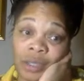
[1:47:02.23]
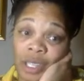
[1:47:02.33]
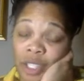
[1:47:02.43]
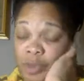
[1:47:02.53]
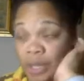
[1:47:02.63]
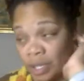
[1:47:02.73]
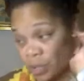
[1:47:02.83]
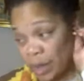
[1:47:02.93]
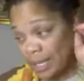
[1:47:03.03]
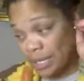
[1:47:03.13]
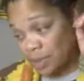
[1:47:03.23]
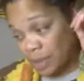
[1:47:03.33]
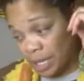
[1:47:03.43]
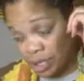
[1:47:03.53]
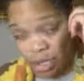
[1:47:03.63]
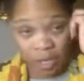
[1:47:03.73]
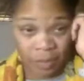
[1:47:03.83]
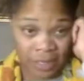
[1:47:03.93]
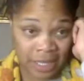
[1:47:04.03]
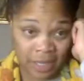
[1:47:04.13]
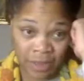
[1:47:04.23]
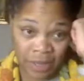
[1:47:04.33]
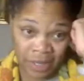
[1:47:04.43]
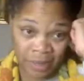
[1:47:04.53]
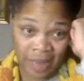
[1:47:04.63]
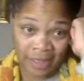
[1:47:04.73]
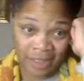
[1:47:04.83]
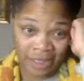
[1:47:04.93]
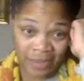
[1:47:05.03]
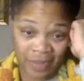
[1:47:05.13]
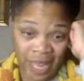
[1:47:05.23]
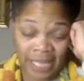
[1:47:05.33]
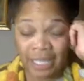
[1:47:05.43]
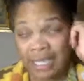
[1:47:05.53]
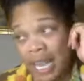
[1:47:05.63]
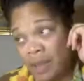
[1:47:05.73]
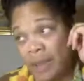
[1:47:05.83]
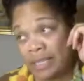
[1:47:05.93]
And just because they're white doesn't mean I shouldn't be dealing with them either. I just take